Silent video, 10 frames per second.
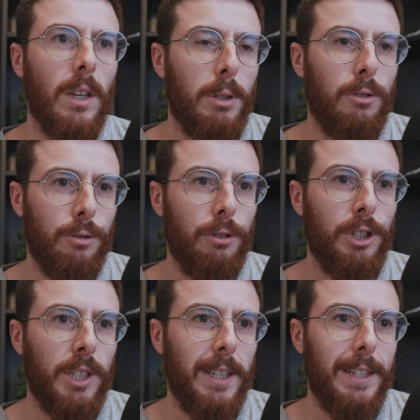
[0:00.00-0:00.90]

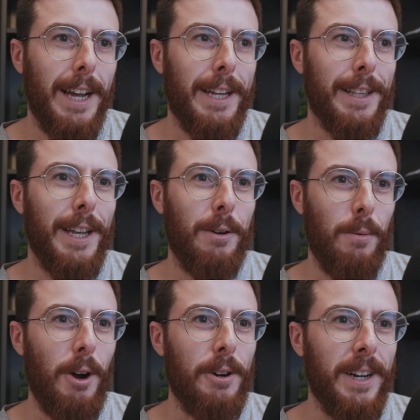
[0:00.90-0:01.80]
Petrucci and
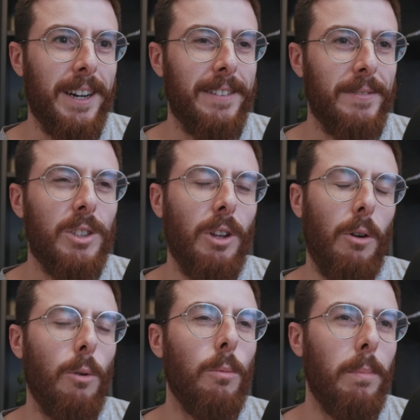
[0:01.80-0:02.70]
Lecuona, which is not
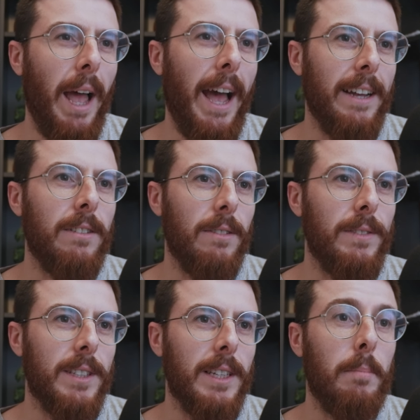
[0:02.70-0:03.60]
all bad
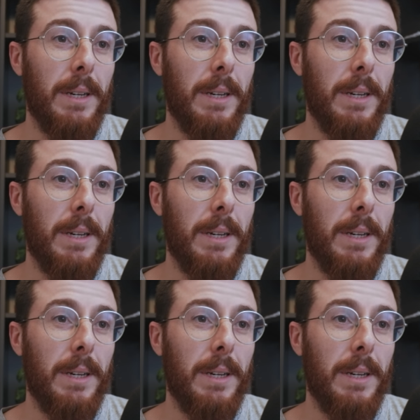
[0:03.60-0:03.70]
obviously,